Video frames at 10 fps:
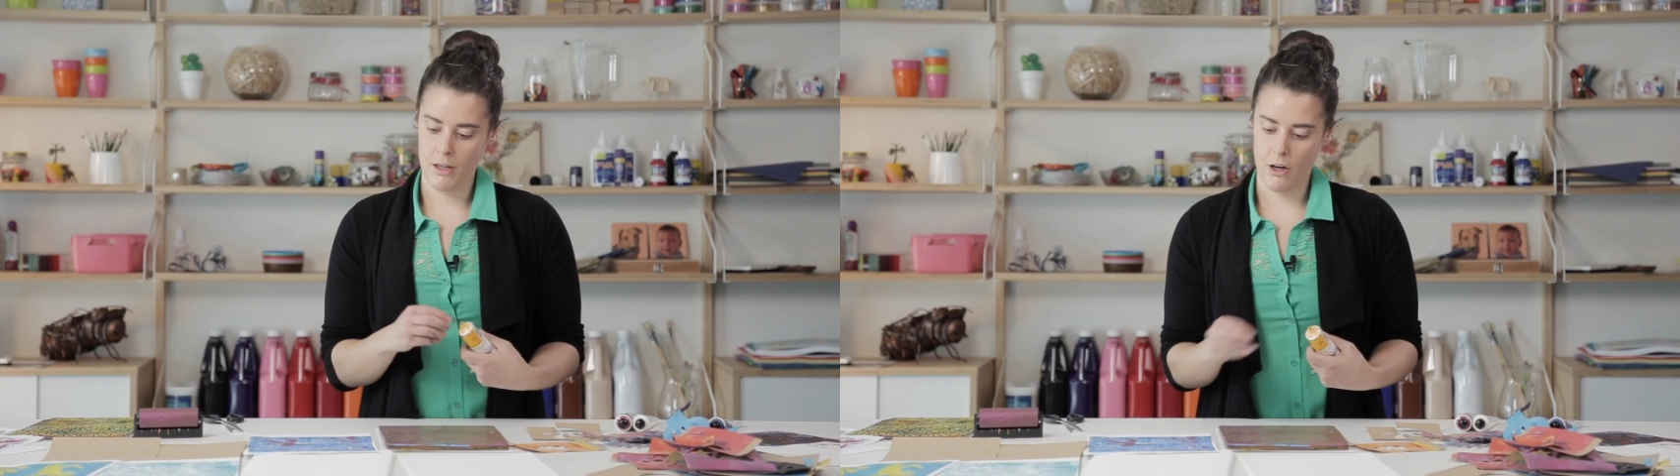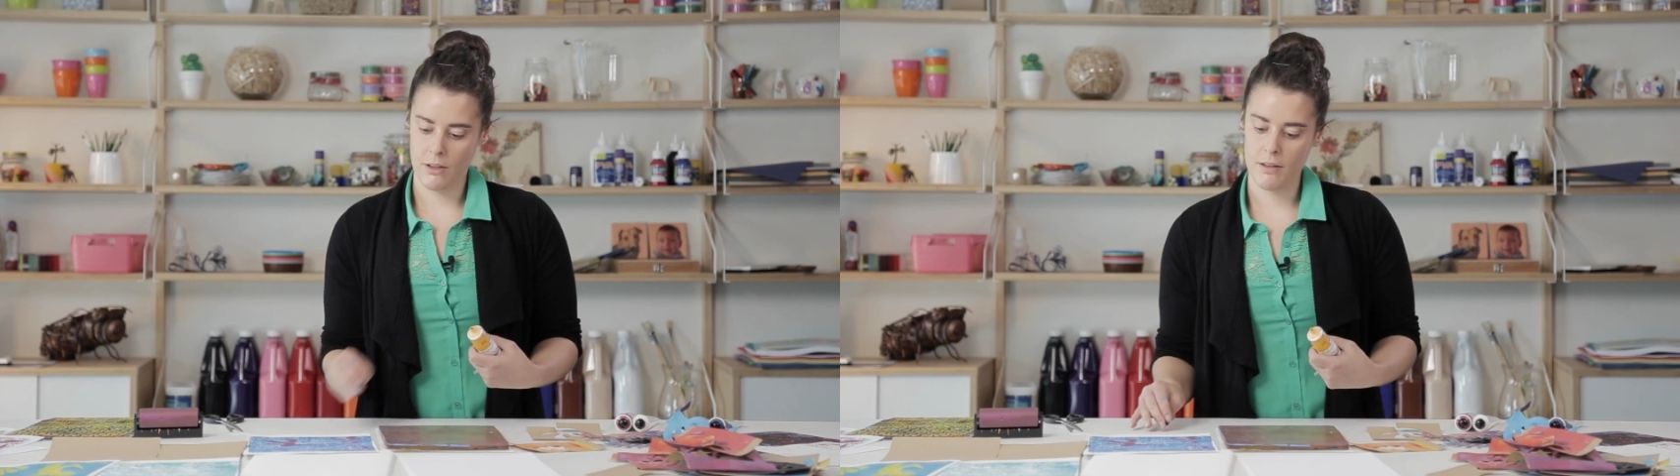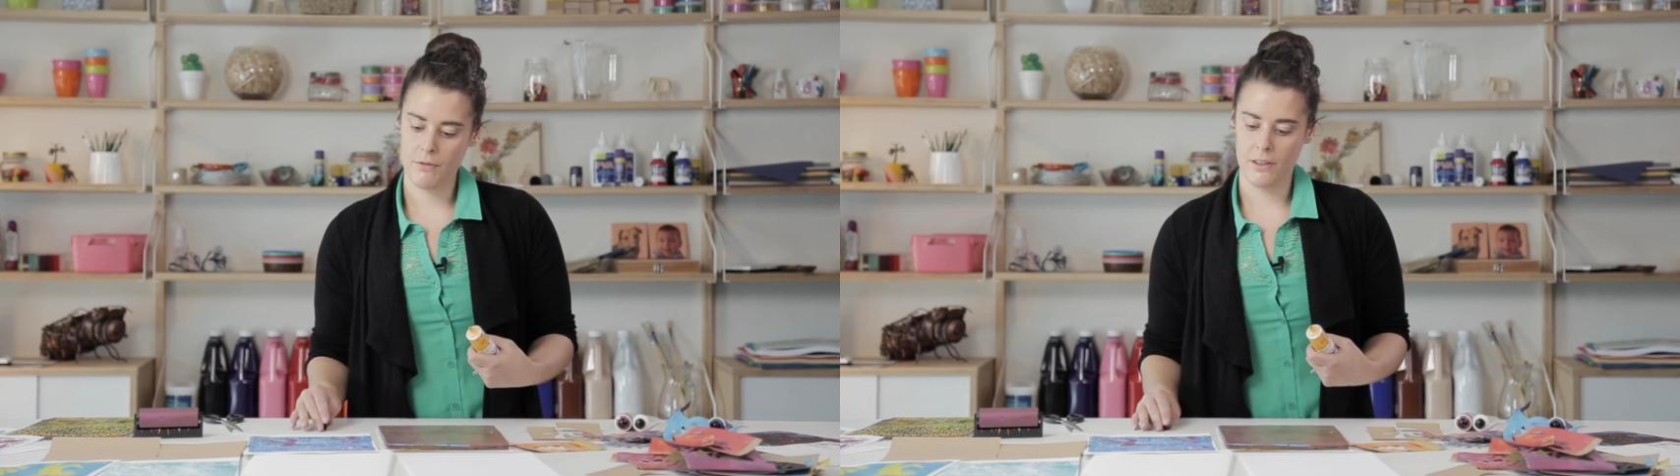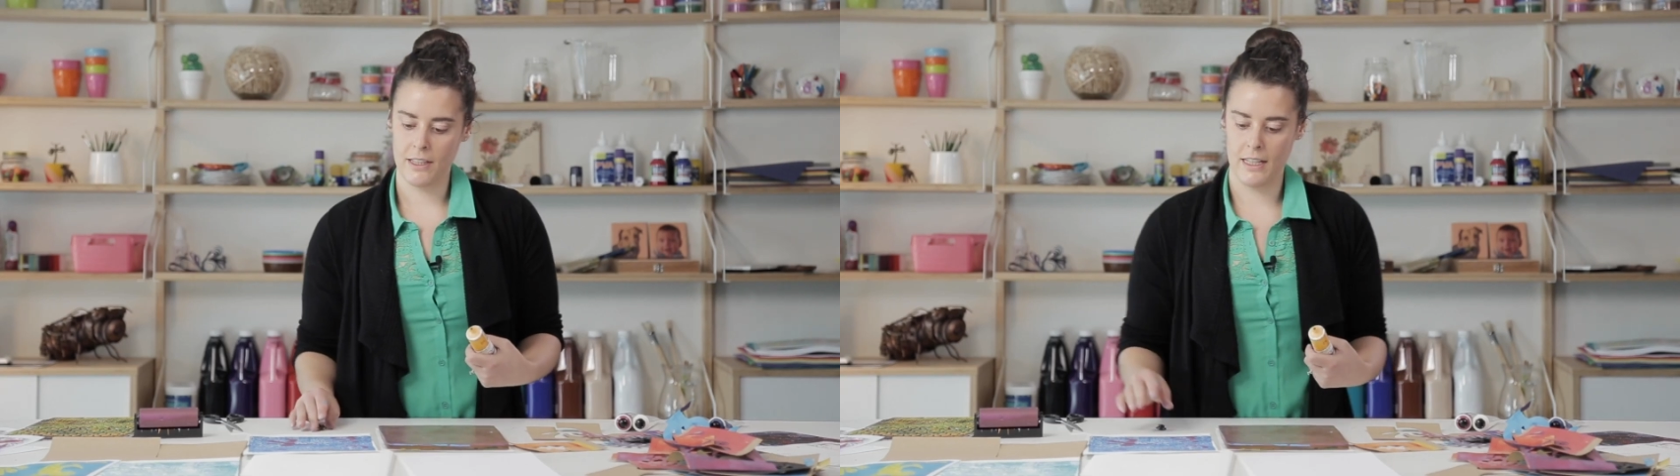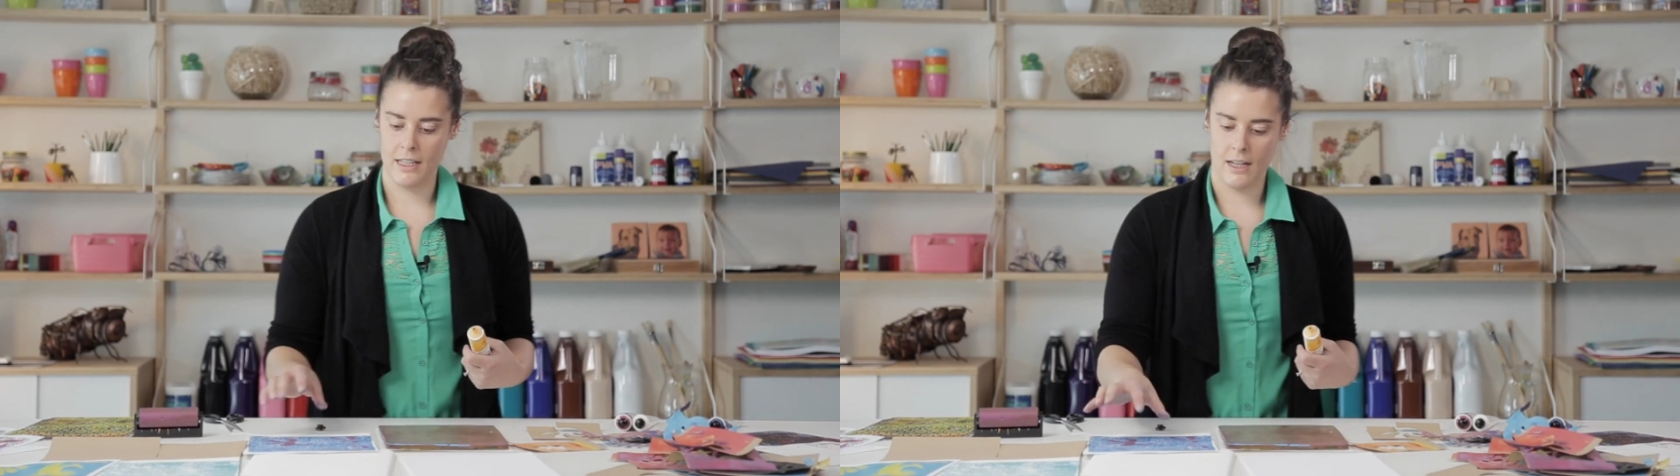we're only
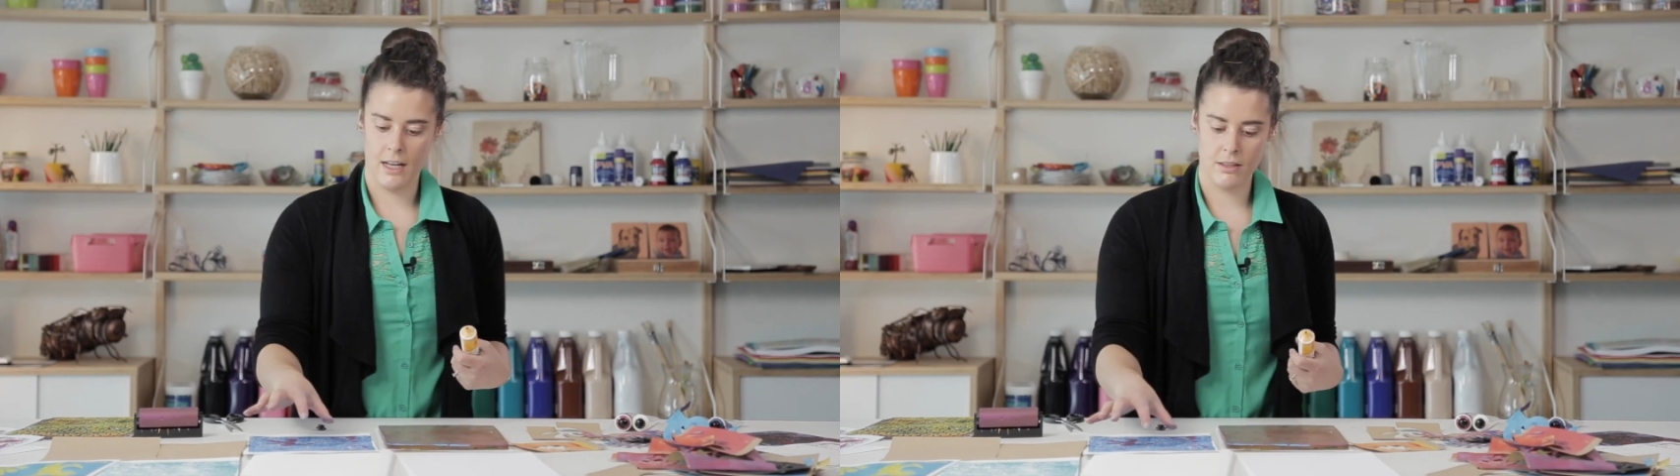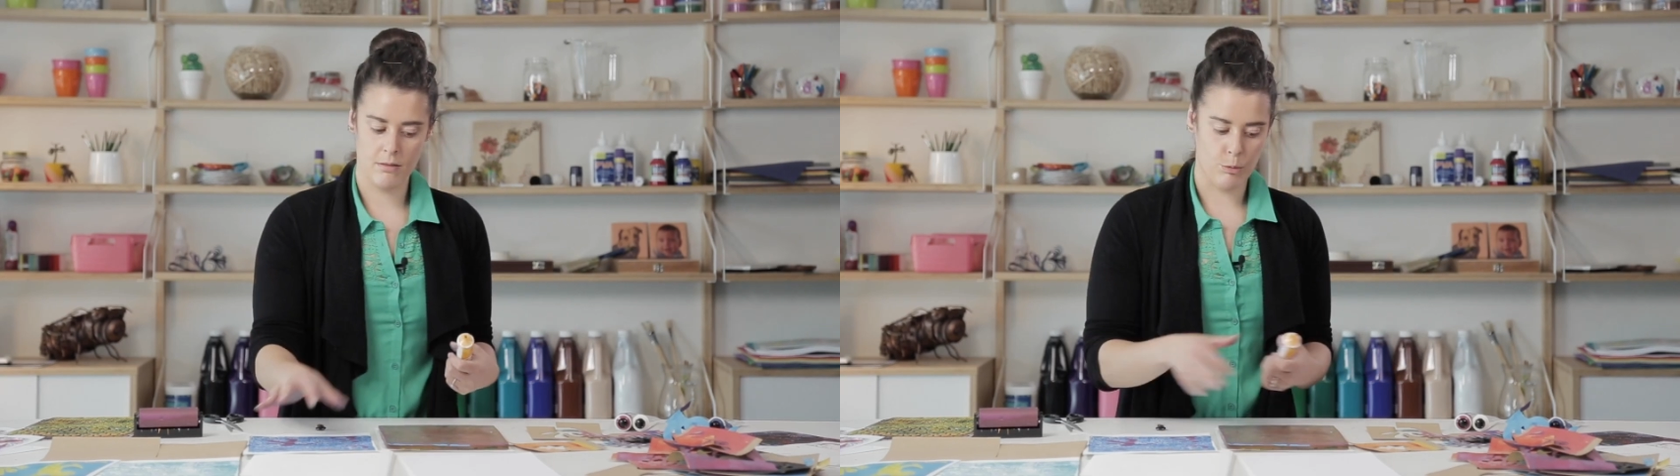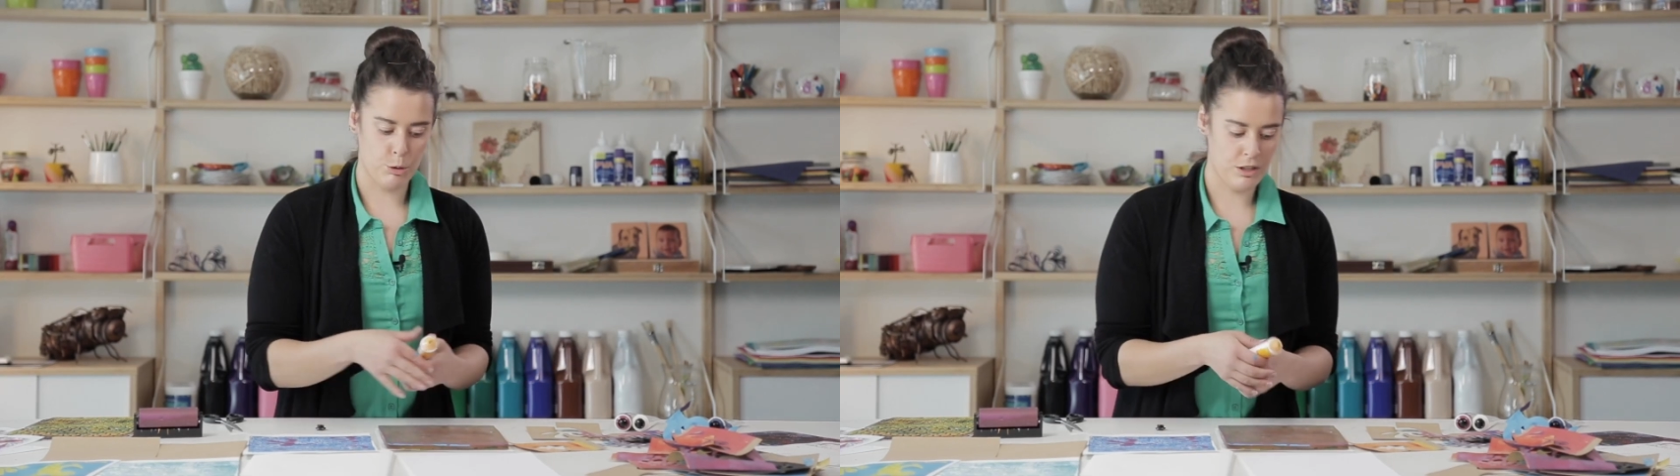filling in a small